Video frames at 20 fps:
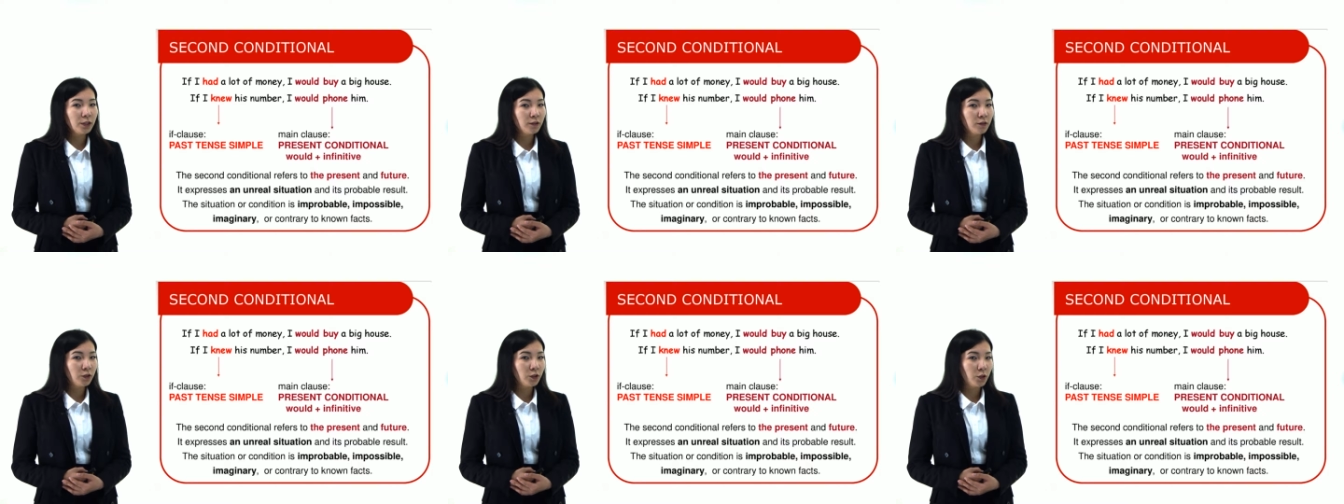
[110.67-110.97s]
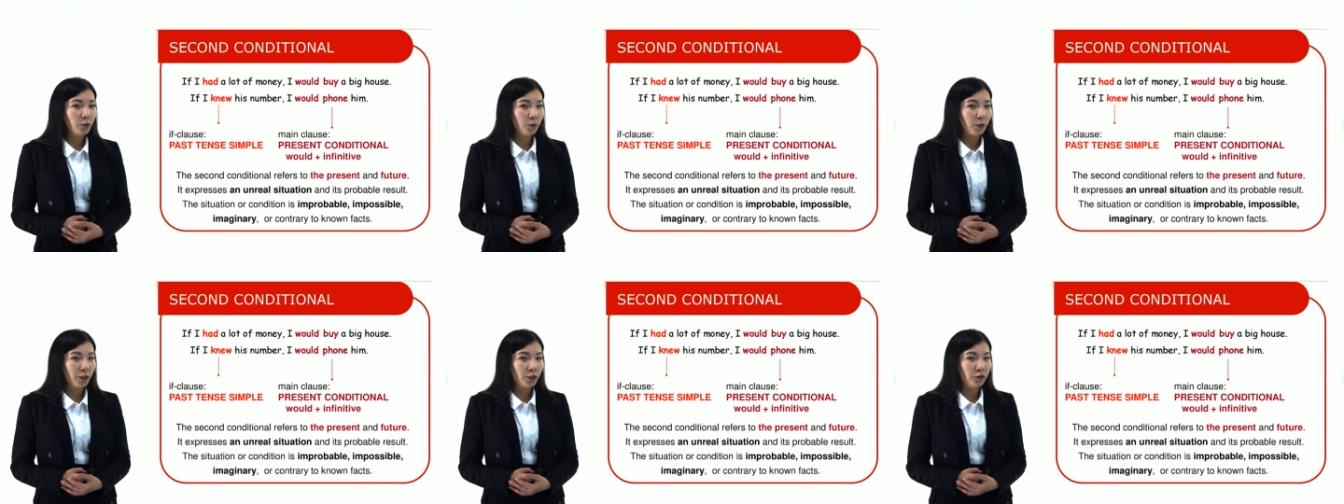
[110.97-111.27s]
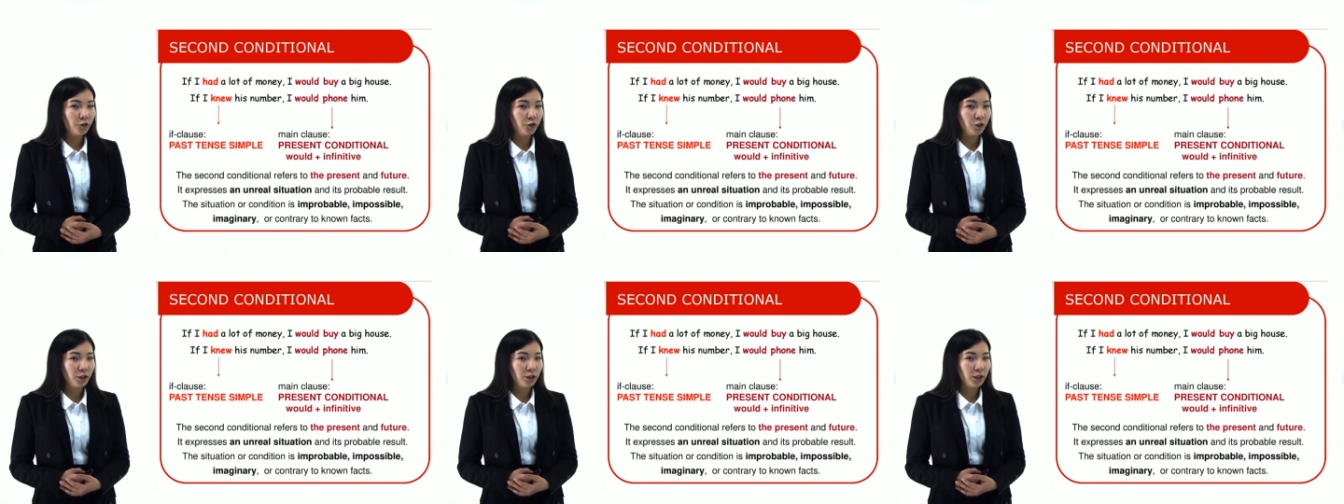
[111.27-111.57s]

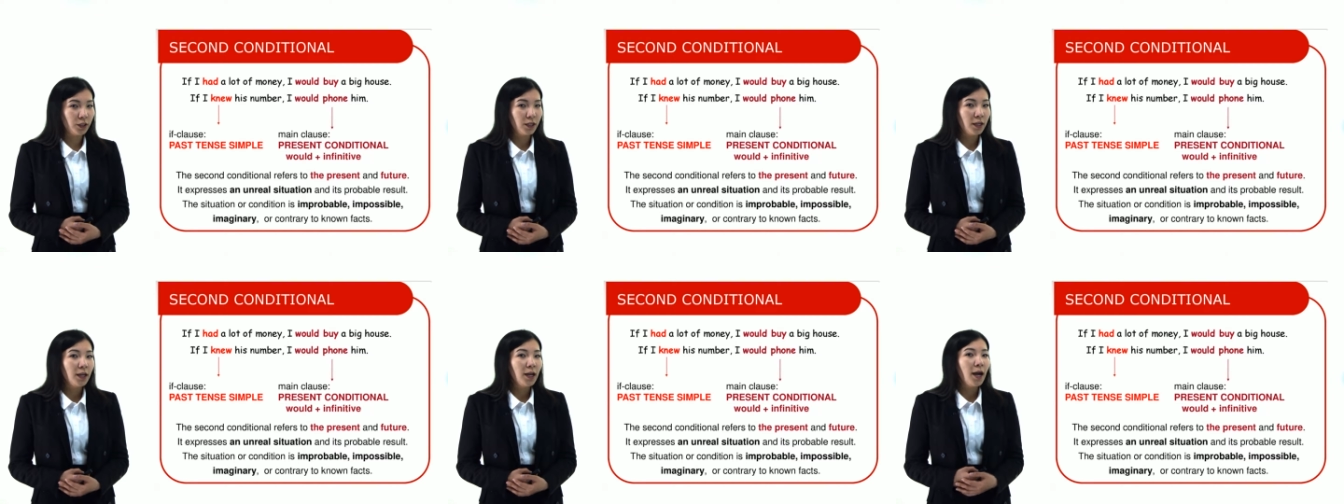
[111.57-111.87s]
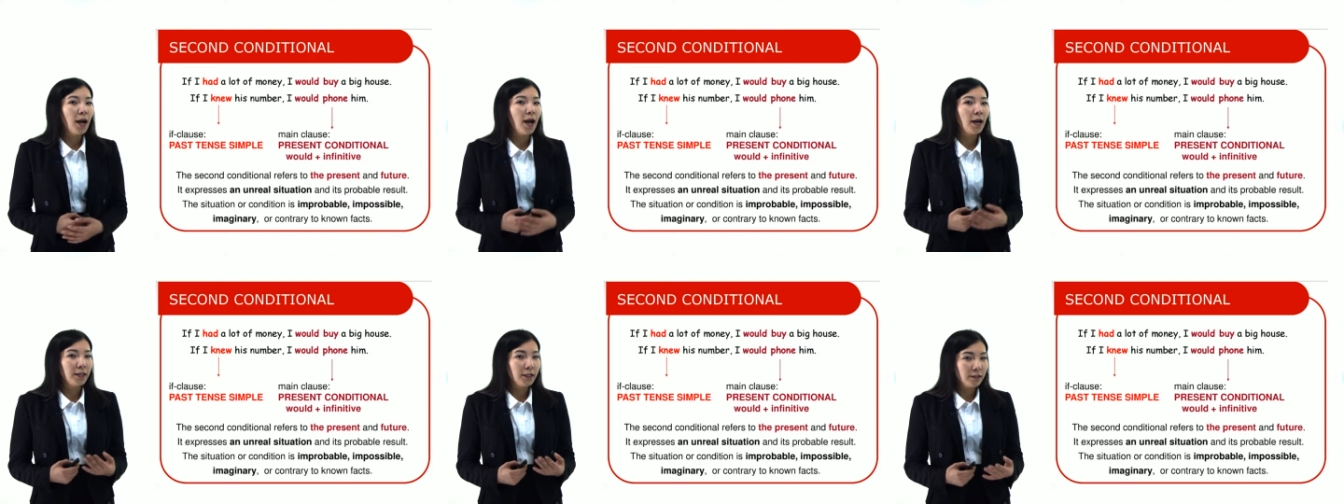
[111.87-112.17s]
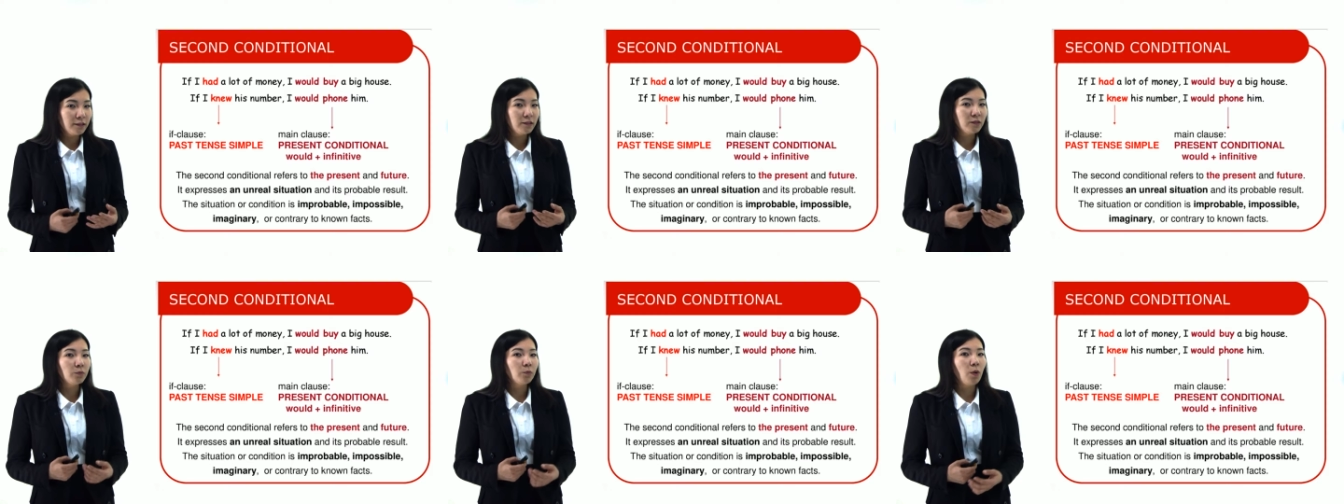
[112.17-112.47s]
situation and
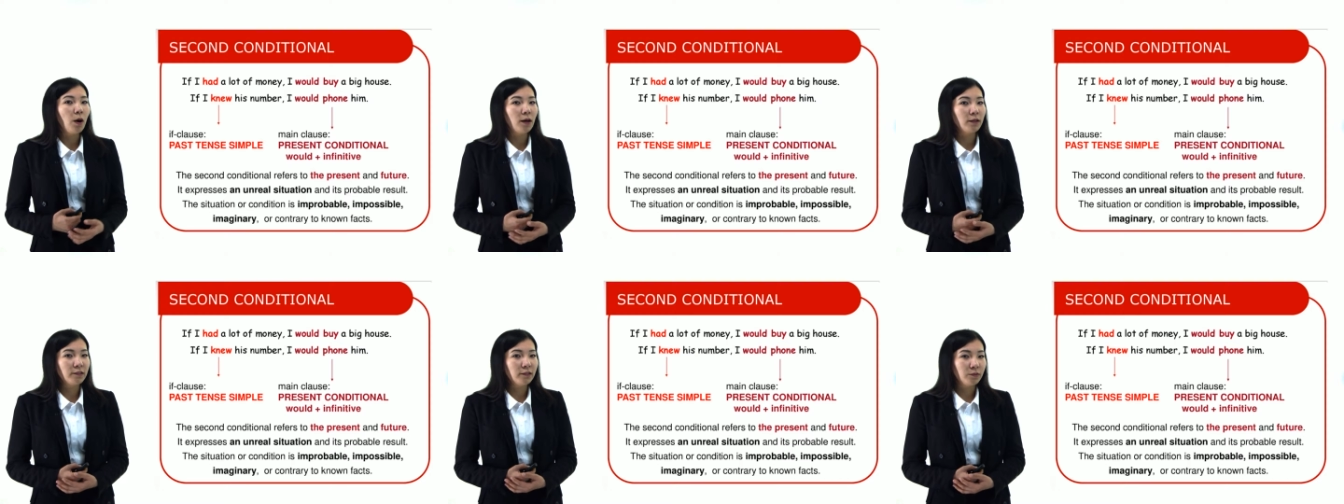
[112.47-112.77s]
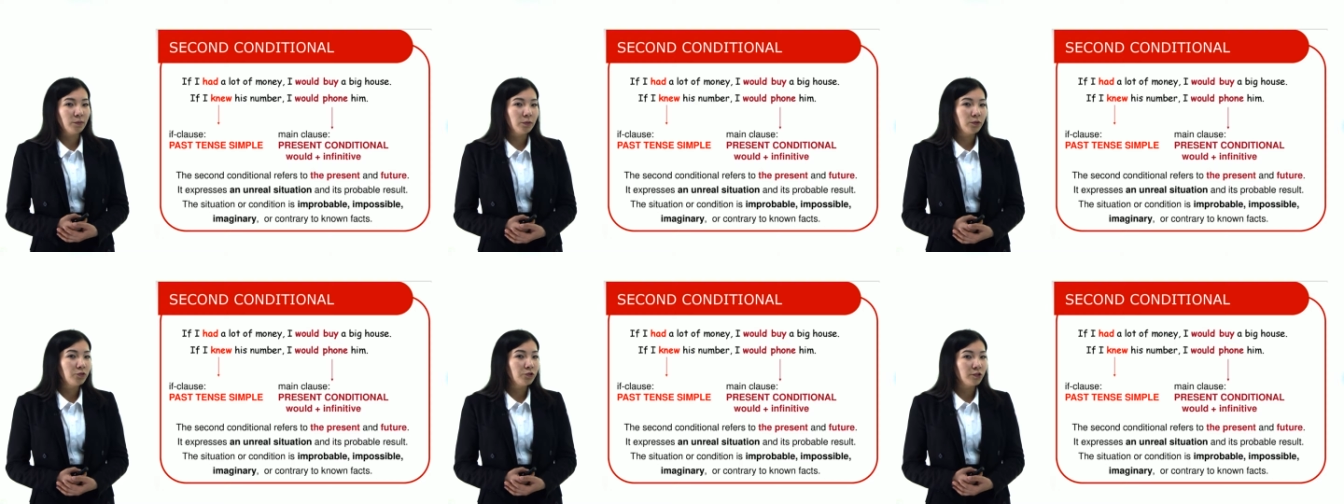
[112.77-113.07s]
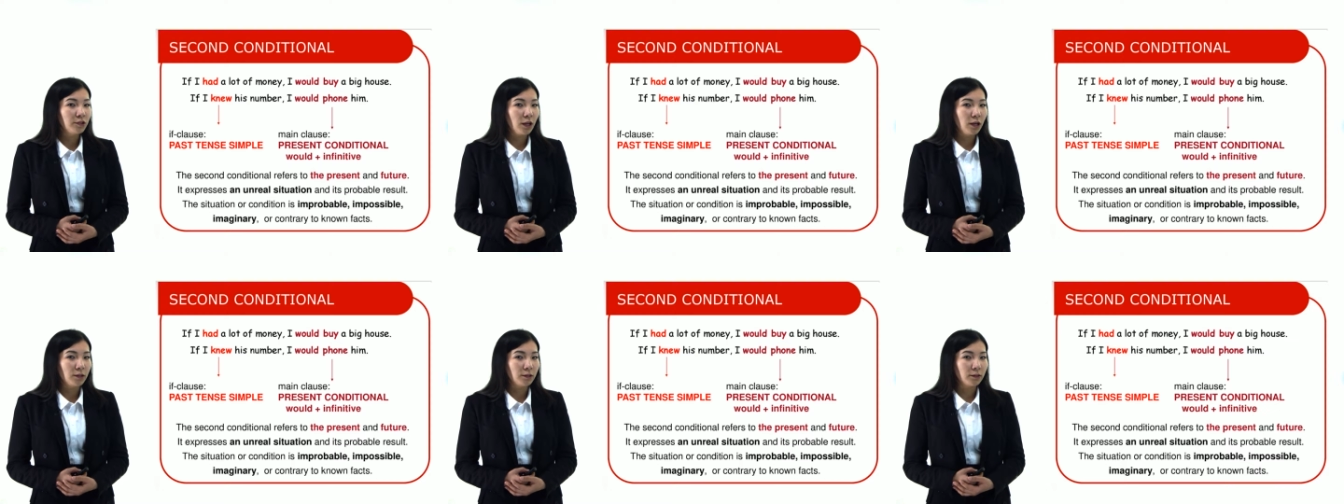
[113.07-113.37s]
its possible
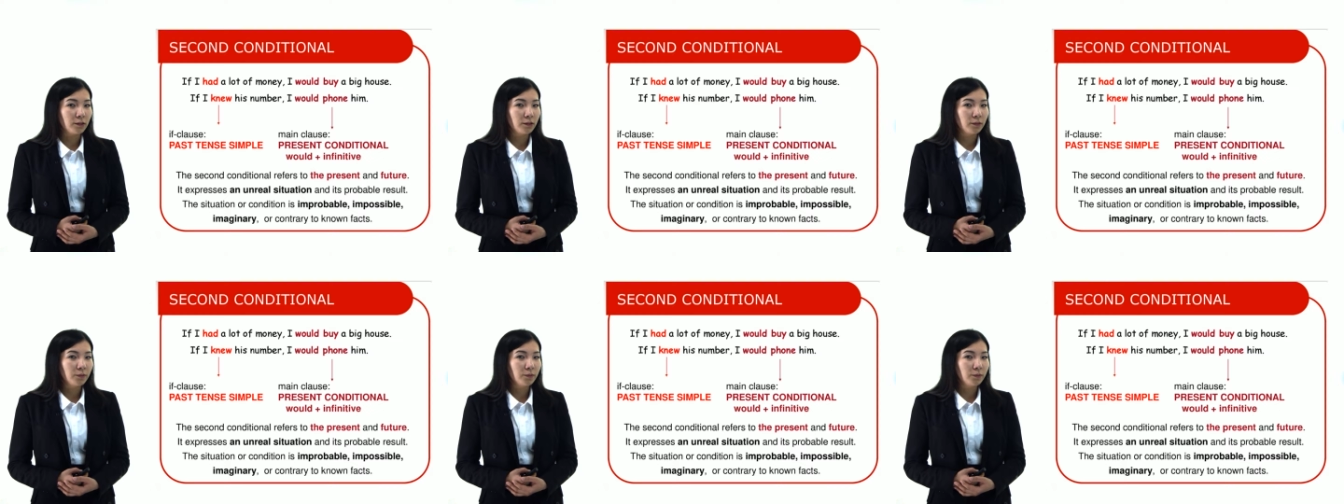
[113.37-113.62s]
result.